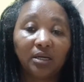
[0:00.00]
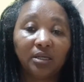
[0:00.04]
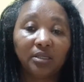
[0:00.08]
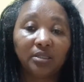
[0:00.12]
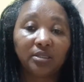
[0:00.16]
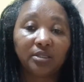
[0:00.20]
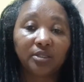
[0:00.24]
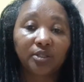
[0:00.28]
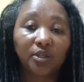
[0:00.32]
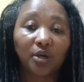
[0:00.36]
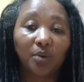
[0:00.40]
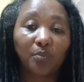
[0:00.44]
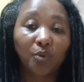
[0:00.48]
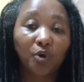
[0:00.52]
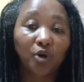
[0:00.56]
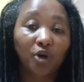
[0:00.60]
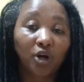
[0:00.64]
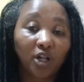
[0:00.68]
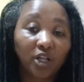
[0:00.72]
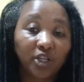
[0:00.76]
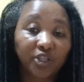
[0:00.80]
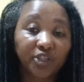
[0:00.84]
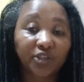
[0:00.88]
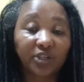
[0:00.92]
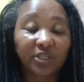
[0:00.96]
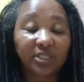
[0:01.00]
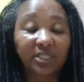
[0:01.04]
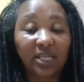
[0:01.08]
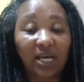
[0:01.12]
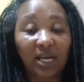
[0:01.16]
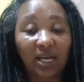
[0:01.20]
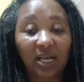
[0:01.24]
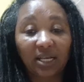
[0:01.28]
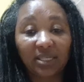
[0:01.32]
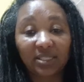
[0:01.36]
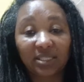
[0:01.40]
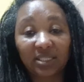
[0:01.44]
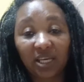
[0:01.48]
Some cultures, like
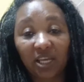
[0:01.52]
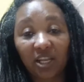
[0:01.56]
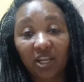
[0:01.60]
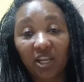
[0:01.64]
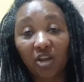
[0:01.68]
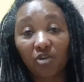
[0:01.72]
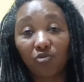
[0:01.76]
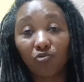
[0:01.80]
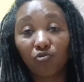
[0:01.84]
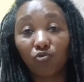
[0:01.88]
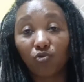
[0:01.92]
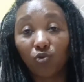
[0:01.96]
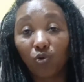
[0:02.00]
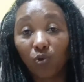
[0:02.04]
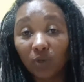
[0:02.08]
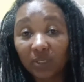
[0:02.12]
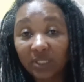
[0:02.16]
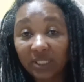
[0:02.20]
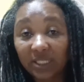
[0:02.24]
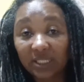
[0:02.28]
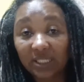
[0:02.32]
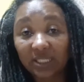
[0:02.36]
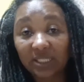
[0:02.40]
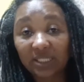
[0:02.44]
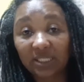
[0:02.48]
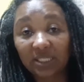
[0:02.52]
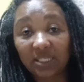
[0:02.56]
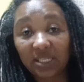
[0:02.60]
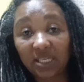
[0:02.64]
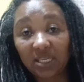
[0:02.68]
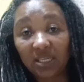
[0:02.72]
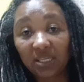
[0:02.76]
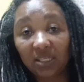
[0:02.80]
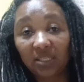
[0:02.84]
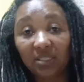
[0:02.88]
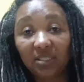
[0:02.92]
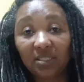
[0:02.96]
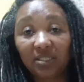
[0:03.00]
I said, they roast the
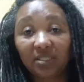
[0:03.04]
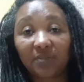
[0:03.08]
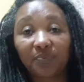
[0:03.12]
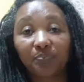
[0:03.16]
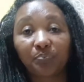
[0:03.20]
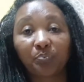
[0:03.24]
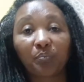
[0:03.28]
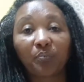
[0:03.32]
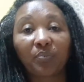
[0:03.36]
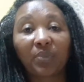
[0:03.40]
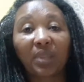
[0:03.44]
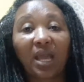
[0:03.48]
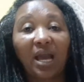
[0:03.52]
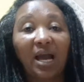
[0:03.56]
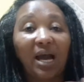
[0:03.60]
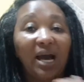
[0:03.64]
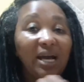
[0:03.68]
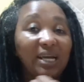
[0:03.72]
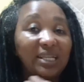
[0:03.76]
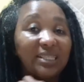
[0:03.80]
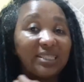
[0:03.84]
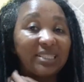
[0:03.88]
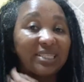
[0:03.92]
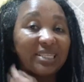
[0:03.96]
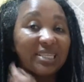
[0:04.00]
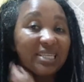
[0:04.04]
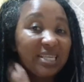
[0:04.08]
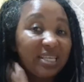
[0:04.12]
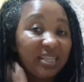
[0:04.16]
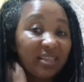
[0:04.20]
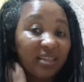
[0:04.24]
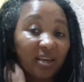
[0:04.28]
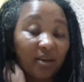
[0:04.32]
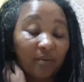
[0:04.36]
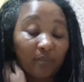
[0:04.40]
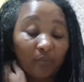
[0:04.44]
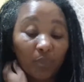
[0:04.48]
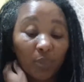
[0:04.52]
seeds and eat
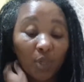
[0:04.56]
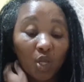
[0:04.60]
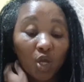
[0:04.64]
them.